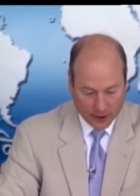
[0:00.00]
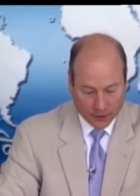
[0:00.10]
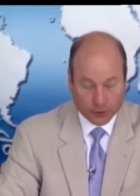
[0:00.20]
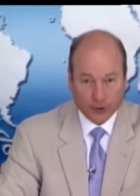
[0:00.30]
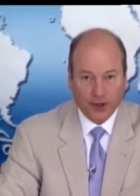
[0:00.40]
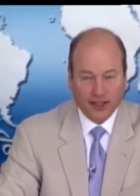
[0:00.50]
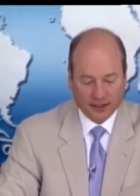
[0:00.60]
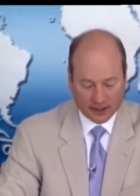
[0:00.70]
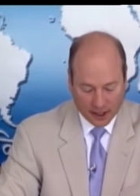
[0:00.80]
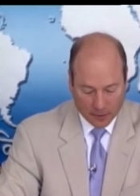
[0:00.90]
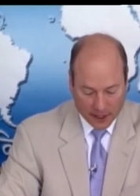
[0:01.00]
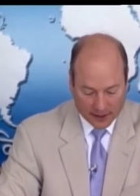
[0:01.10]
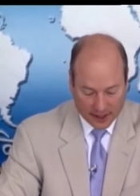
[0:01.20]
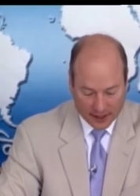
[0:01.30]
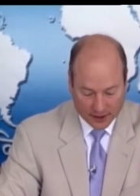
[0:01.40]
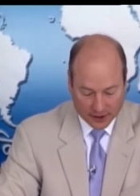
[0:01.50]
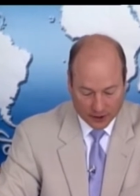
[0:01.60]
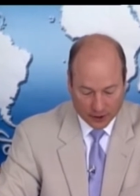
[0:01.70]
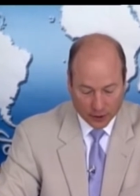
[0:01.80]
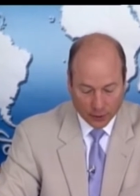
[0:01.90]
through transcendental
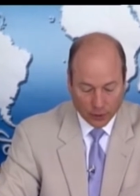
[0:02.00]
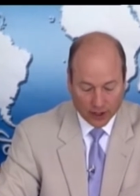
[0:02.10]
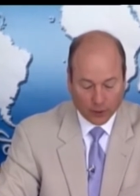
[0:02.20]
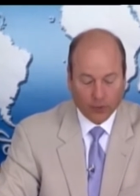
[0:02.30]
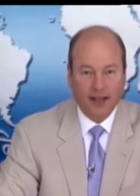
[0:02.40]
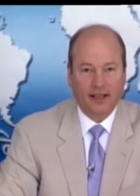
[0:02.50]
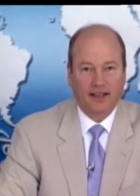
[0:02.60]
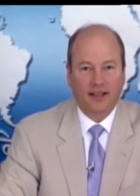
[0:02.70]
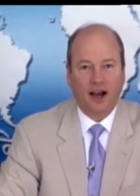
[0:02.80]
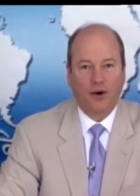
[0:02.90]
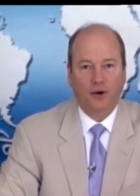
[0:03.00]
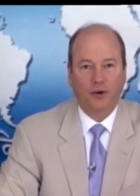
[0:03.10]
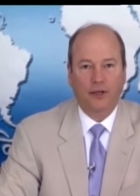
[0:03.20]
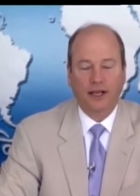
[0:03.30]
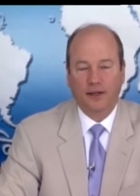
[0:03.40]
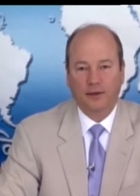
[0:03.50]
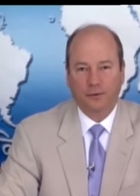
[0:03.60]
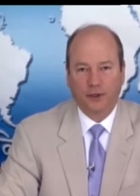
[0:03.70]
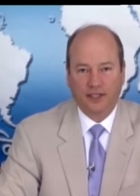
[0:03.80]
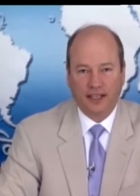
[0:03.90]
meditation, we awaken our creative
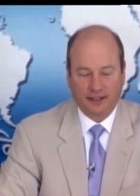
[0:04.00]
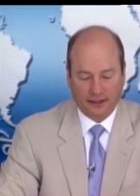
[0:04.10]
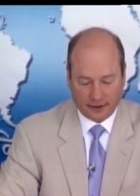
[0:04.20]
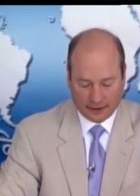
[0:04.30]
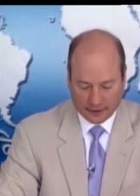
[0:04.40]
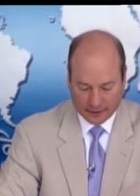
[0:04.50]
potential.